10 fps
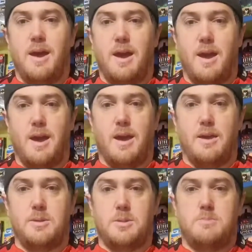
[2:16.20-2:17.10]

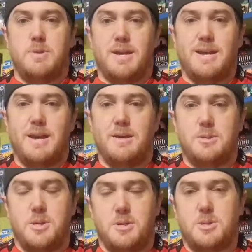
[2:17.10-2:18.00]
And we can get
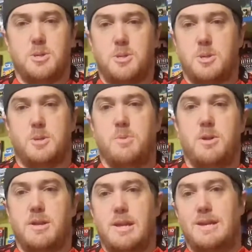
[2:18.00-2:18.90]
into this because this
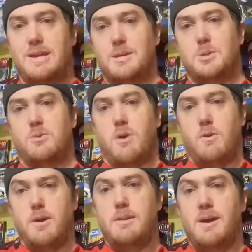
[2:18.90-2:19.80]
community is
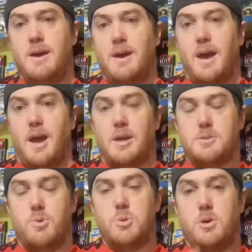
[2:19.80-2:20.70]
growing. And
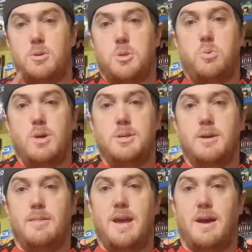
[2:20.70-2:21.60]
I'm also on
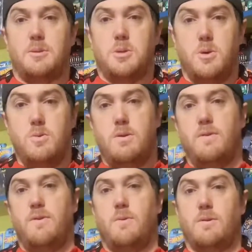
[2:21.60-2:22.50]
Twitter now too.
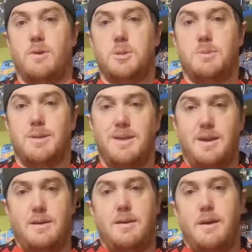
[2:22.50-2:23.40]
If you want to reach me
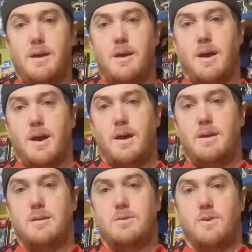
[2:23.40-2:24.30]
there,
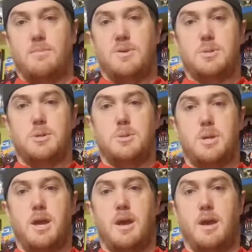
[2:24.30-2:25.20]
you can direct
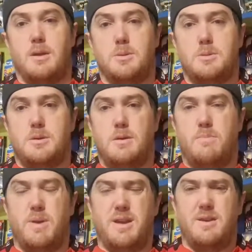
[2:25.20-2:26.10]
message and
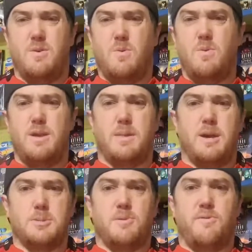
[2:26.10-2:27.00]
be all the
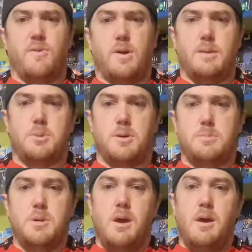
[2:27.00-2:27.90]
announcements for live streams.